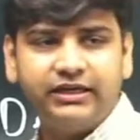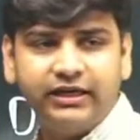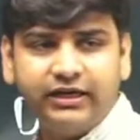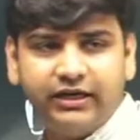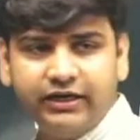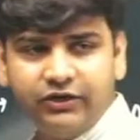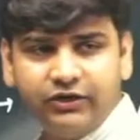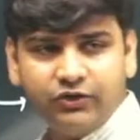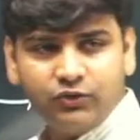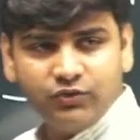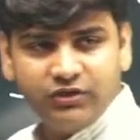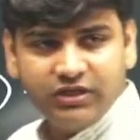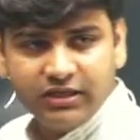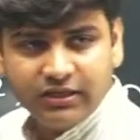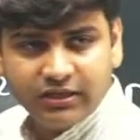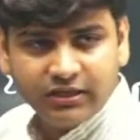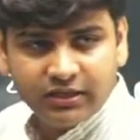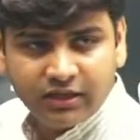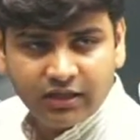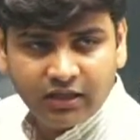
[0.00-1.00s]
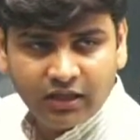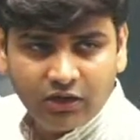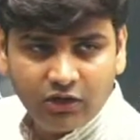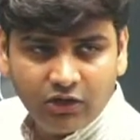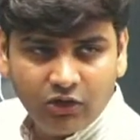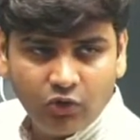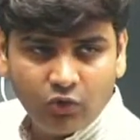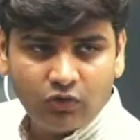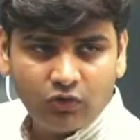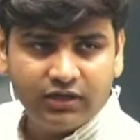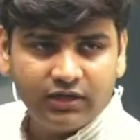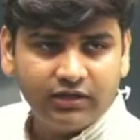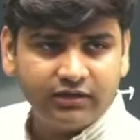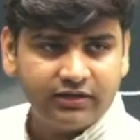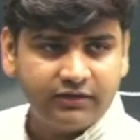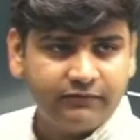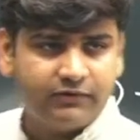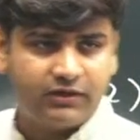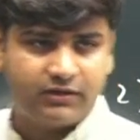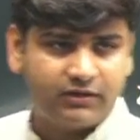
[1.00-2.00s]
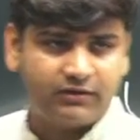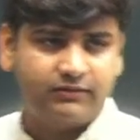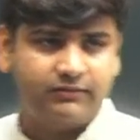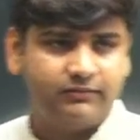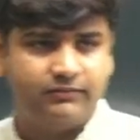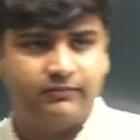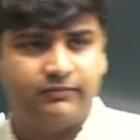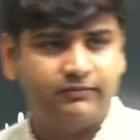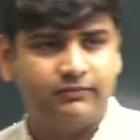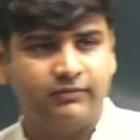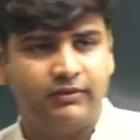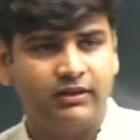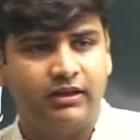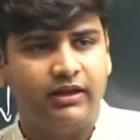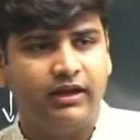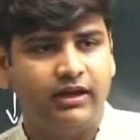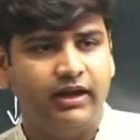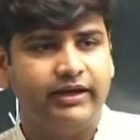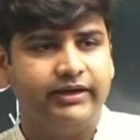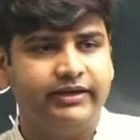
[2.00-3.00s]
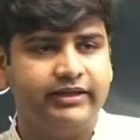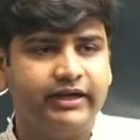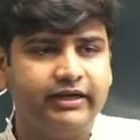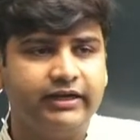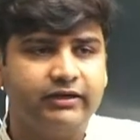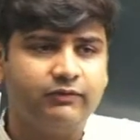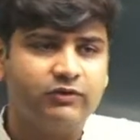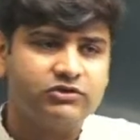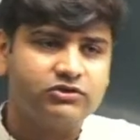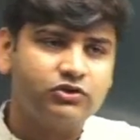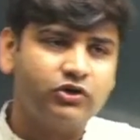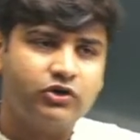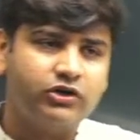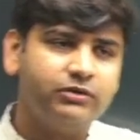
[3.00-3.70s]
into the local river, and that was not